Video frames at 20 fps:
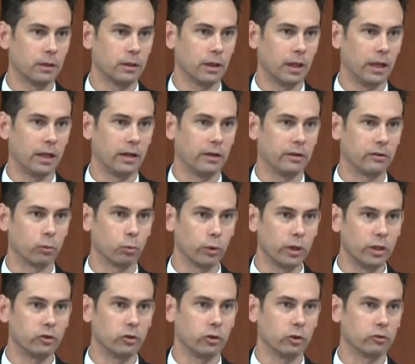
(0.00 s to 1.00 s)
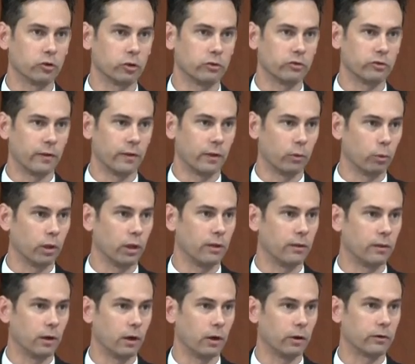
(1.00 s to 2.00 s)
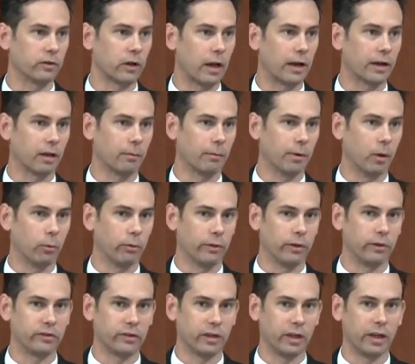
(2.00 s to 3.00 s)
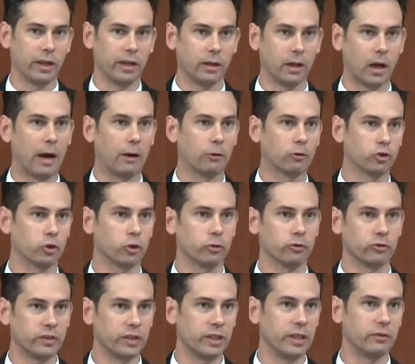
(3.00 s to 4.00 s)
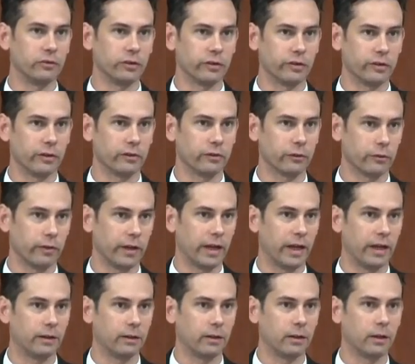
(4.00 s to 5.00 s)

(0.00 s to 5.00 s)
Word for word: And it's the regional church that they really are talking about when they say our church teaches this or that.